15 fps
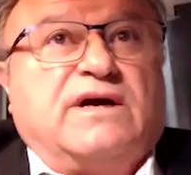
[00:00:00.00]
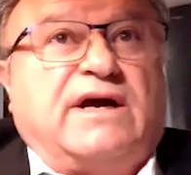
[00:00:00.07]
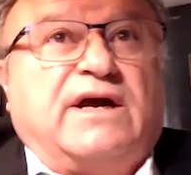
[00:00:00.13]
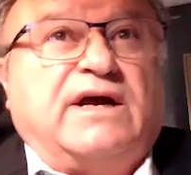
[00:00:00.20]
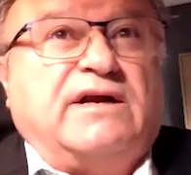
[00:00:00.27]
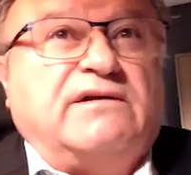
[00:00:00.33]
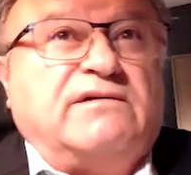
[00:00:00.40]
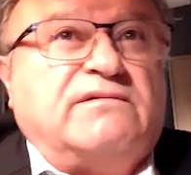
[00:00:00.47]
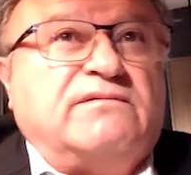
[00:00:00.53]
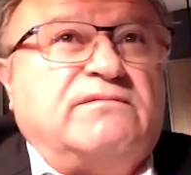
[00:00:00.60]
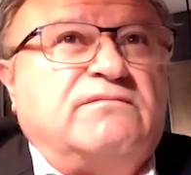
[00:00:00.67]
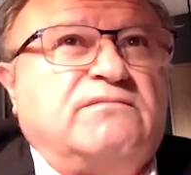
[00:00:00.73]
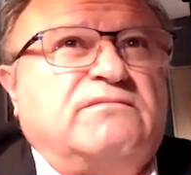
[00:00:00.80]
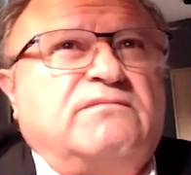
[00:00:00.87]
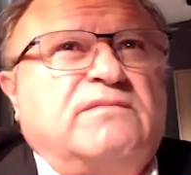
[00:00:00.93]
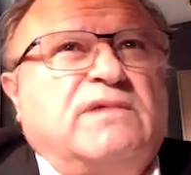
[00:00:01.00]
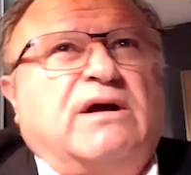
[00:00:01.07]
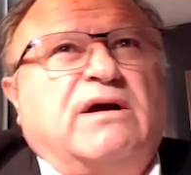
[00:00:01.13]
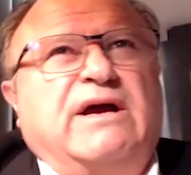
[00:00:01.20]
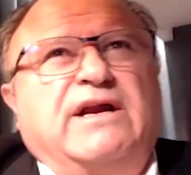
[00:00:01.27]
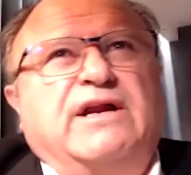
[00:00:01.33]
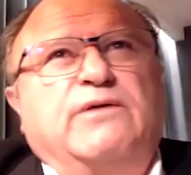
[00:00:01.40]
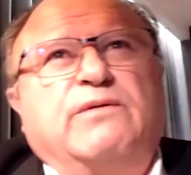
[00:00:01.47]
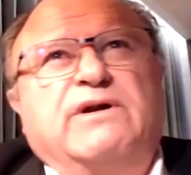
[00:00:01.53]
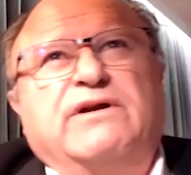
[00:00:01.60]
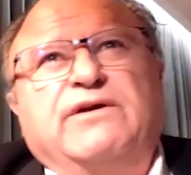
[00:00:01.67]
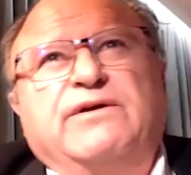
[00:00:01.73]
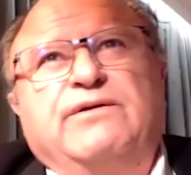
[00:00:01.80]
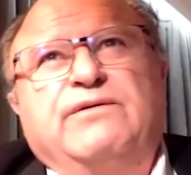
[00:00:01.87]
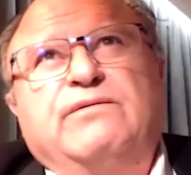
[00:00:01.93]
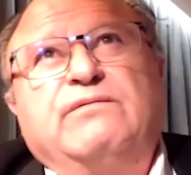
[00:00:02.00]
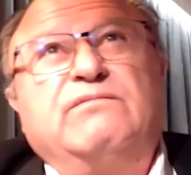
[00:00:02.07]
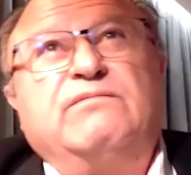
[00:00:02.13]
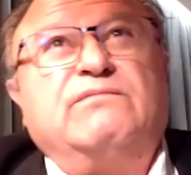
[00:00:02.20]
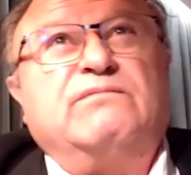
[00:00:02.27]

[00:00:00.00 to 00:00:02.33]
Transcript: And anyone who